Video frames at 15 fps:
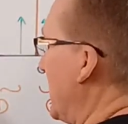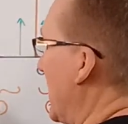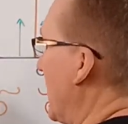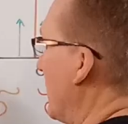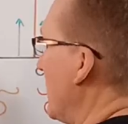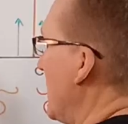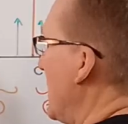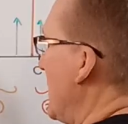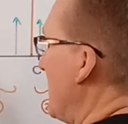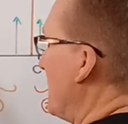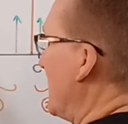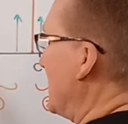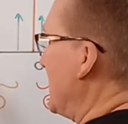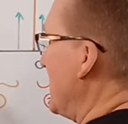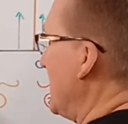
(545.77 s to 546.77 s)
down,
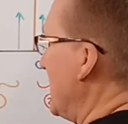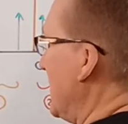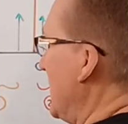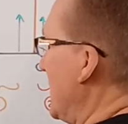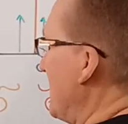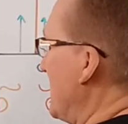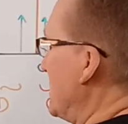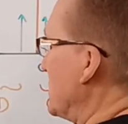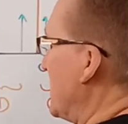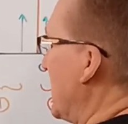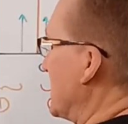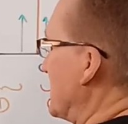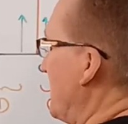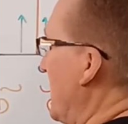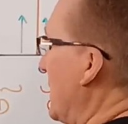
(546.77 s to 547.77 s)
but the image
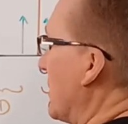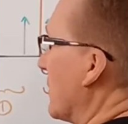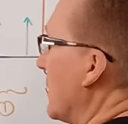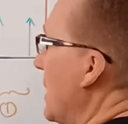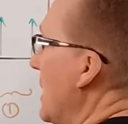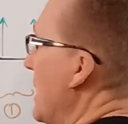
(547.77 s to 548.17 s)
gets bigger.